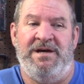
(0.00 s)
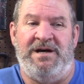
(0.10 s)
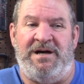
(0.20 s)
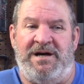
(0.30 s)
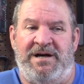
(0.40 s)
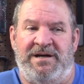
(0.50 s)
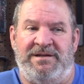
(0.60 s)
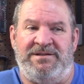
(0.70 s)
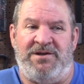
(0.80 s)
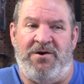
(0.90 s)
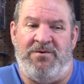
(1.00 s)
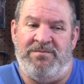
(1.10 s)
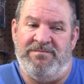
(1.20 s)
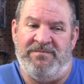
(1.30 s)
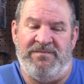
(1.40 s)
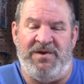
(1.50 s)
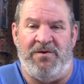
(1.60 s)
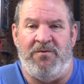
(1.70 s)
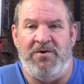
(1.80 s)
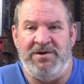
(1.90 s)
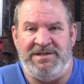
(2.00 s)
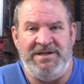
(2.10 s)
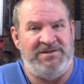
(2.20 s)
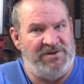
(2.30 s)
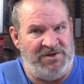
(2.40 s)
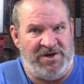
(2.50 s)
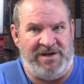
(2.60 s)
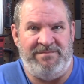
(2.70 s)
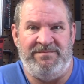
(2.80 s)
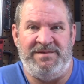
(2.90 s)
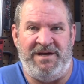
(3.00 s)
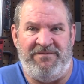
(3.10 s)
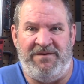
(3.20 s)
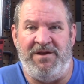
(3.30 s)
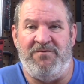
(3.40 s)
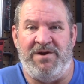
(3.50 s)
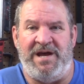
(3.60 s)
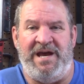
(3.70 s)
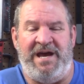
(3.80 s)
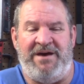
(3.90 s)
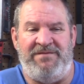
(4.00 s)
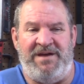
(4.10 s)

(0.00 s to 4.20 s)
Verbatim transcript: Uh, so you know, warranties are good. Definitely want to have